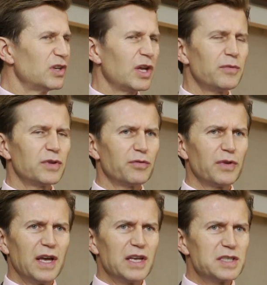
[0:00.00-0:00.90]
In terms
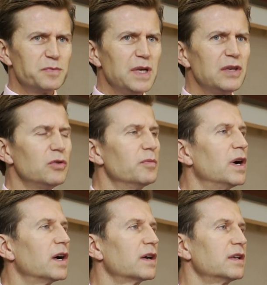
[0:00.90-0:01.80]
of speed to
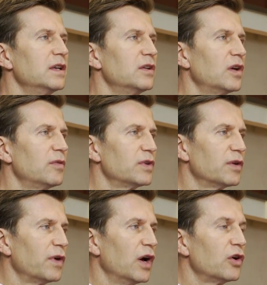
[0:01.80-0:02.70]
market, in terms
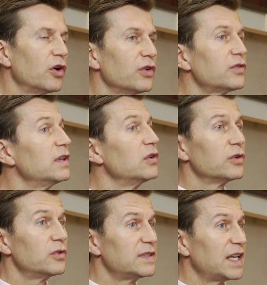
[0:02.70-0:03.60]
of cost in
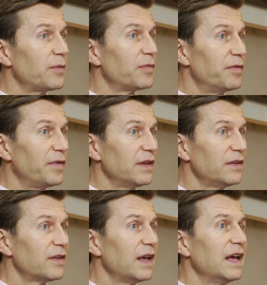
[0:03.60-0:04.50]
order to set up the
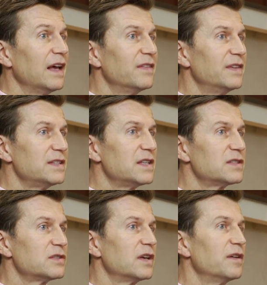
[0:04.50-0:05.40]
funds, this
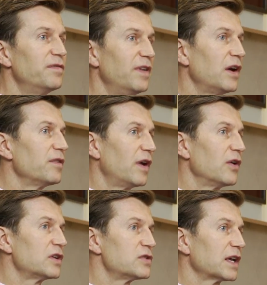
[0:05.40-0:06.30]
is a very,
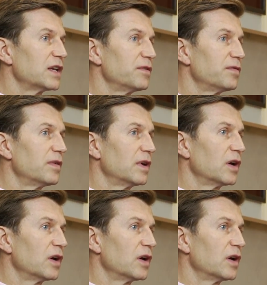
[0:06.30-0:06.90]
very attractive